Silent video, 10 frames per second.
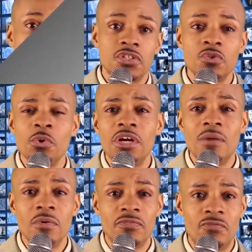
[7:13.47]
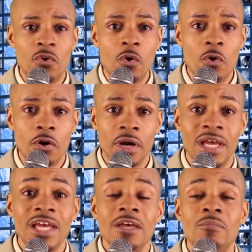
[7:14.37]
Story number four.
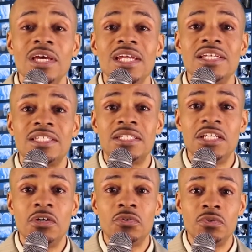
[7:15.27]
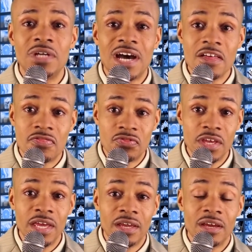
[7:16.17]
Many still do not
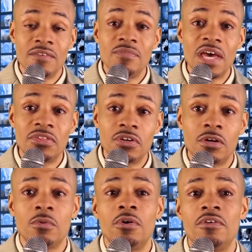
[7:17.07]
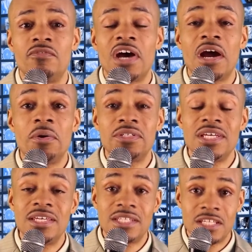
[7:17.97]
think that the coronavirus
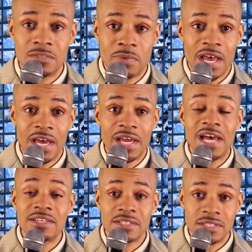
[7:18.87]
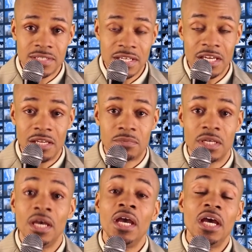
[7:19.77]
is as bad as it
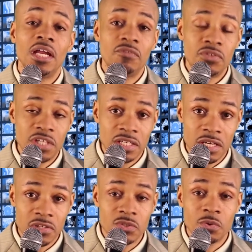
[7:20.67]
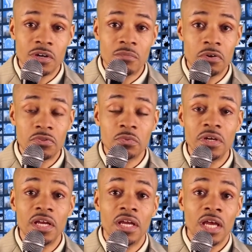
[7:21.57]
seems. And if you checked out story number
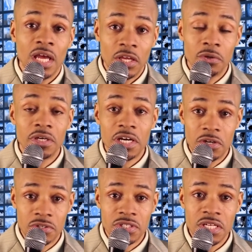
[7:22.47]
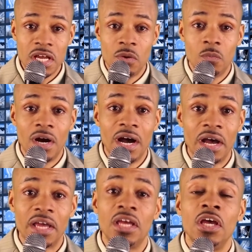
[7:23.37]
three, you can understand
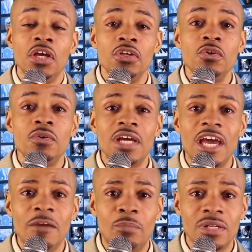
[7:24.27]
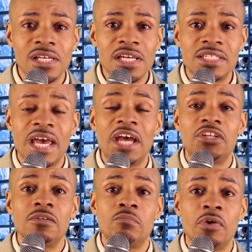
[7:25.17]
why. UK police
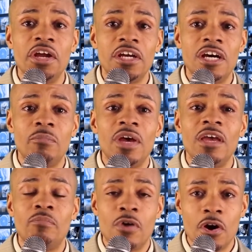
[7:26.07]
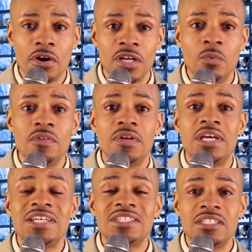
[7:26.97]
had to break up a party with
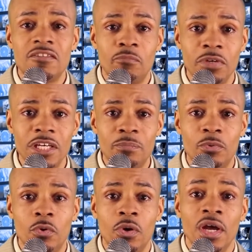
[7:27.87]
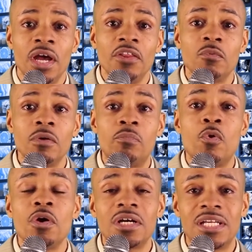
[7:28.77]
dozens of people. The
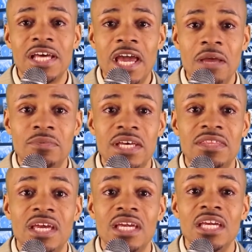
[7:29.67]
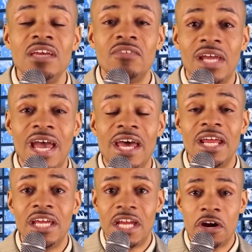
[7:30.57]
report claims that they even had
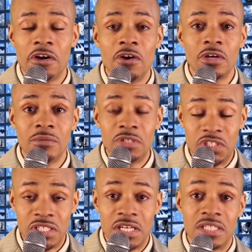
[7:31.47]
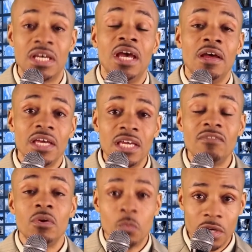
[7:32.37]
a karaoke machine.
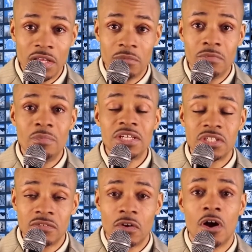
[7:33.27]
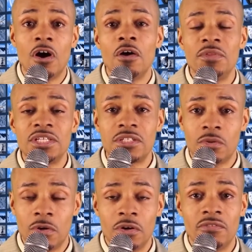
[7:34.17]
Even in the midst of all this
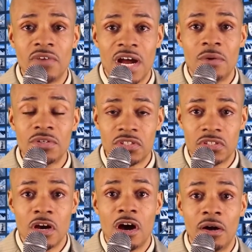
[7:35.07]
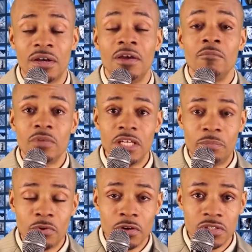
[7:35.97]
coronavirus talk,
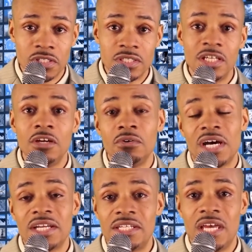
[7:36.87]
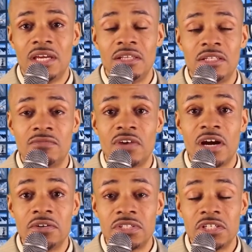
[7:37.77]
people are still not taking this
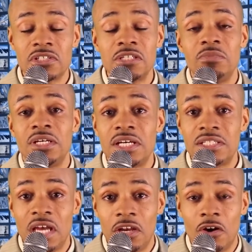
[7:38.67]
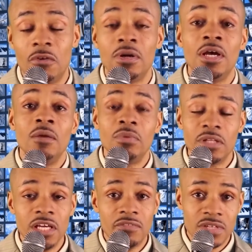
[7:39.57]
virus seriously because they don't
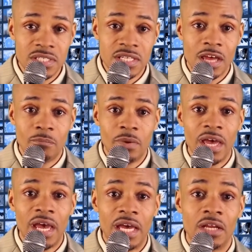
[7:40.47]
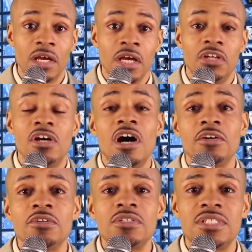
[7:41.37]
believe it's that bad.
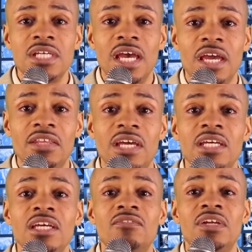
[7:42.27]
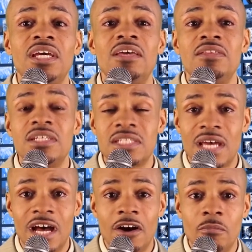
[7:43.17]
Doctors say that even in this
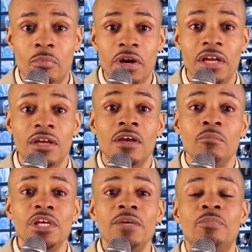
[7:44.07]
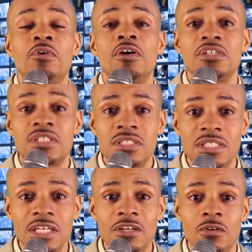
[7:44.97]
outbreak, people are
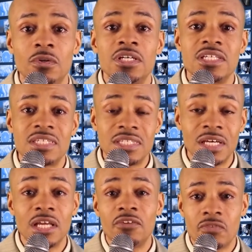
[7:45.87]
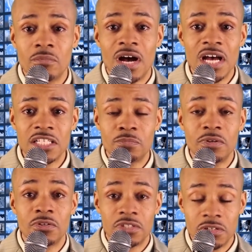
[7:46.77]
still stealing from
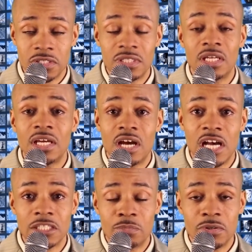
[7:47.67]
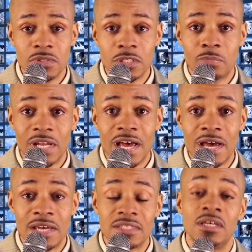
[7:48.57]
hospitals. They're stealing hospital
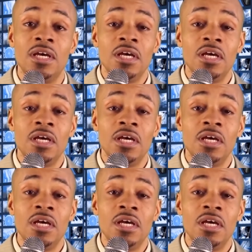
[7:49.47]
supplies.